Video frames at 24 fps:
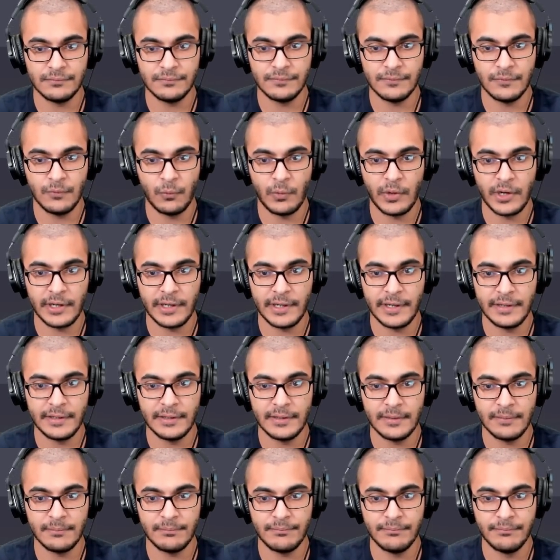
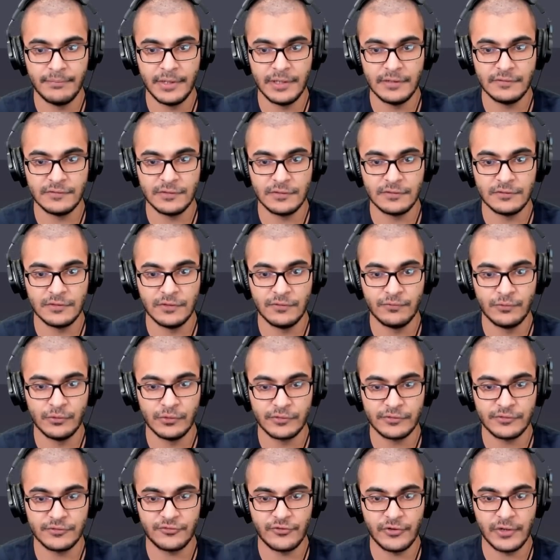one-liner base64
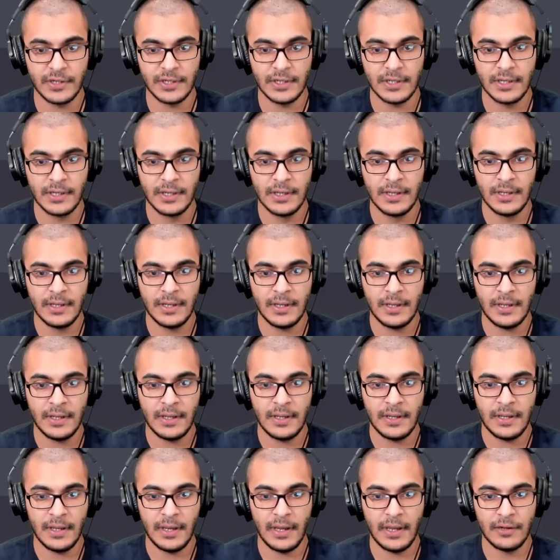string,
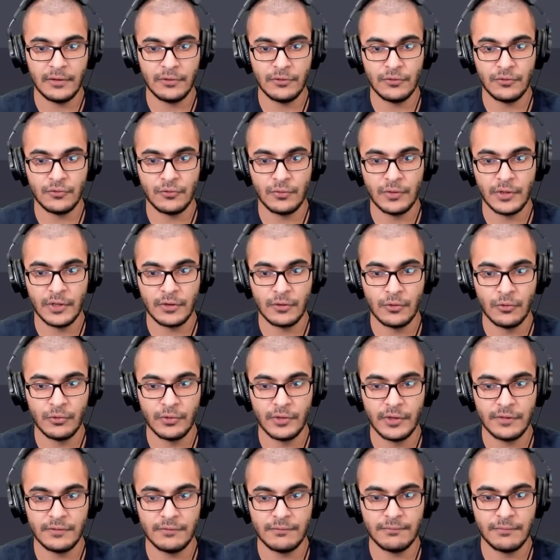and to decode
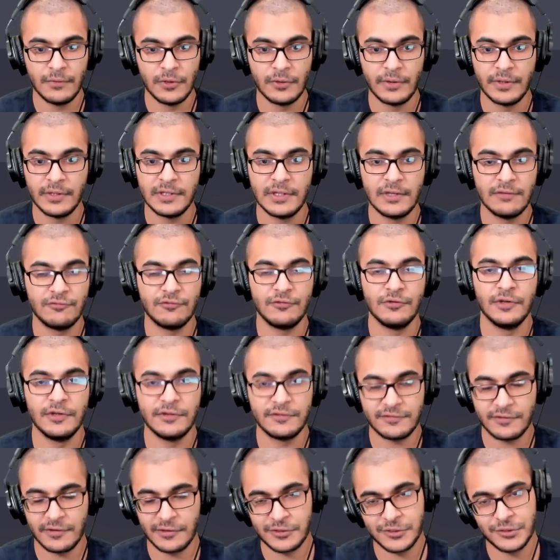it, it gives you
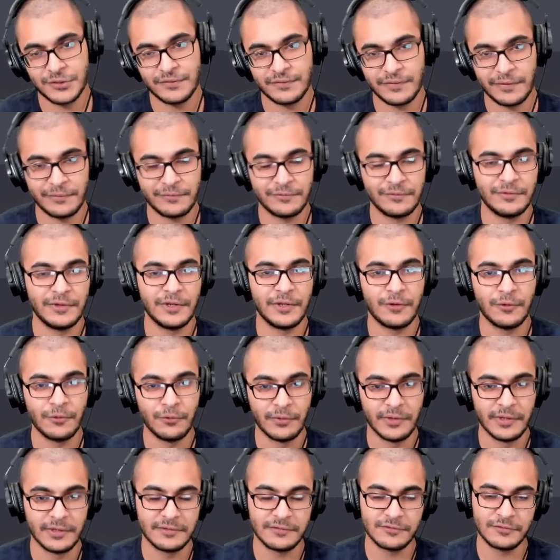instructions on how to
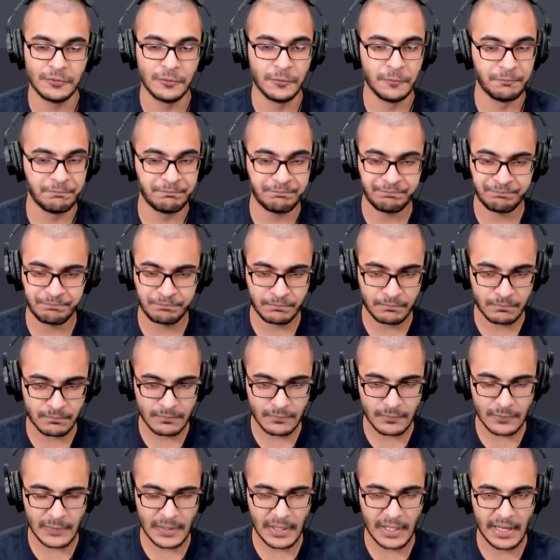decode it. So
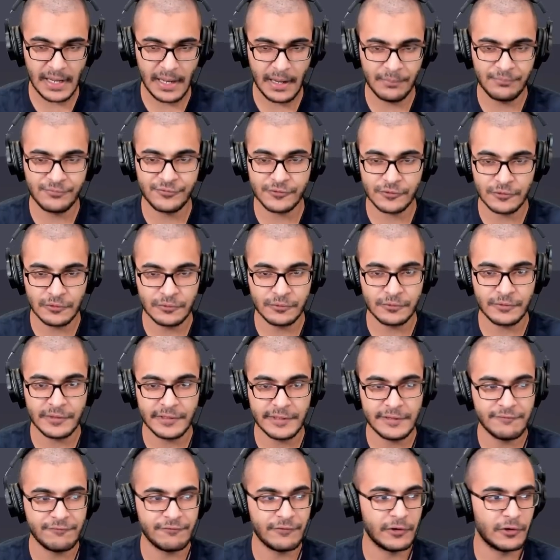
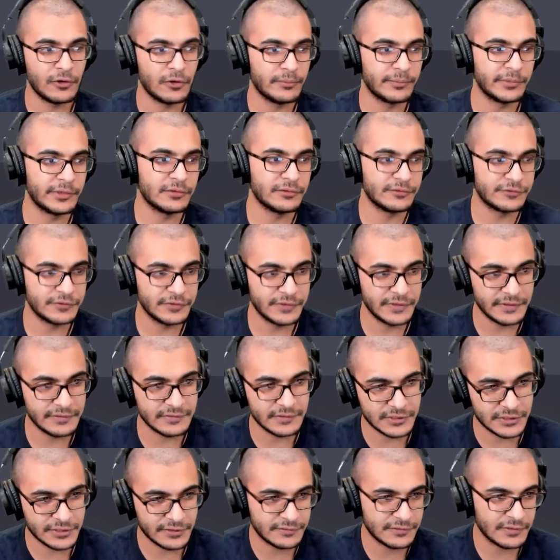absolutely phenomenal. So these are
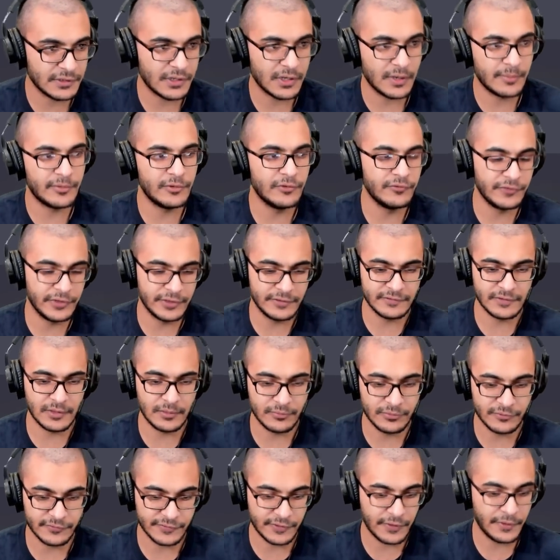just a couple of
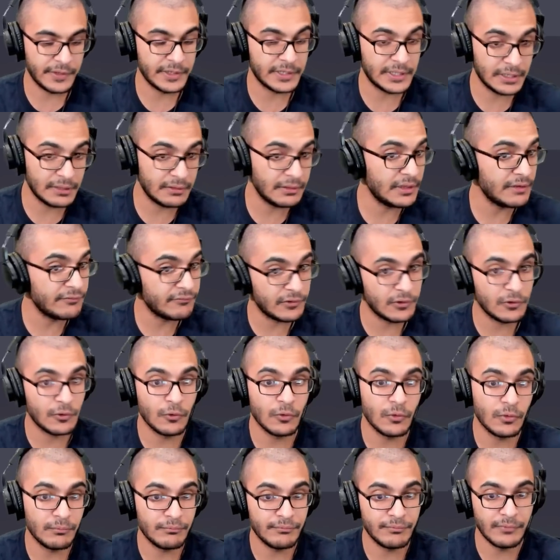examples. Now I can even
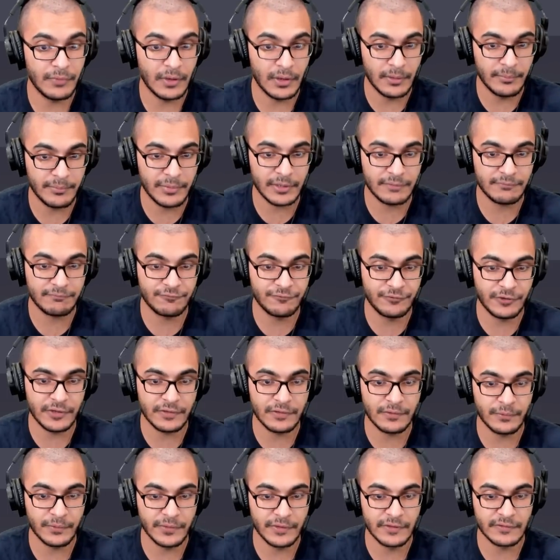go a bit
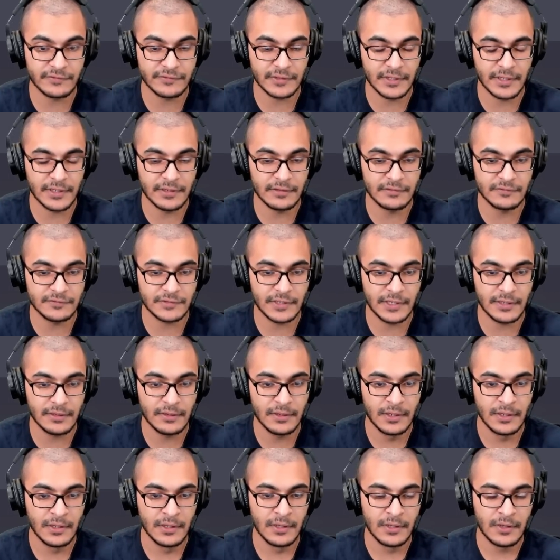further with this. I can say,
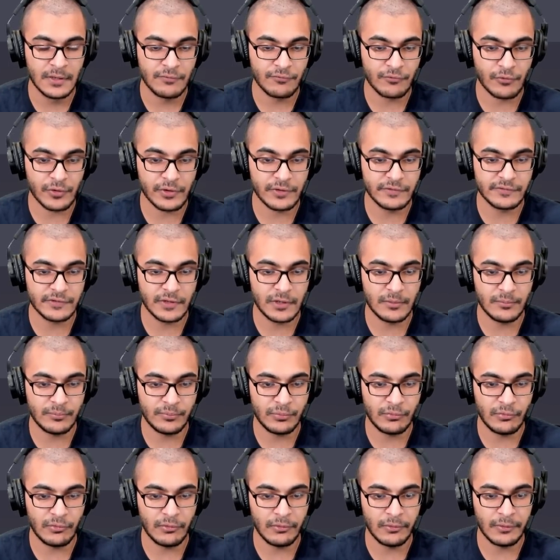for
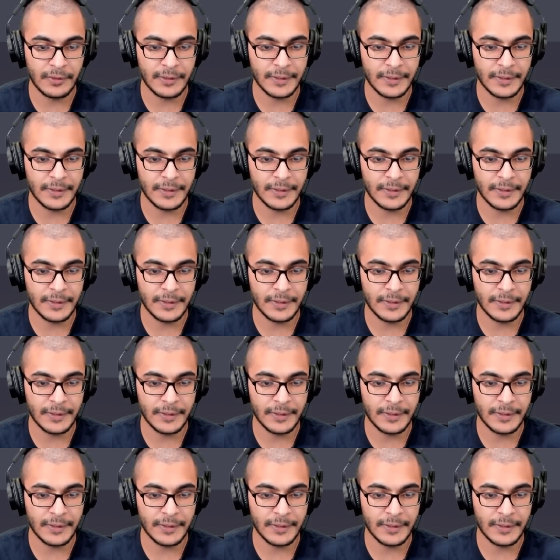example,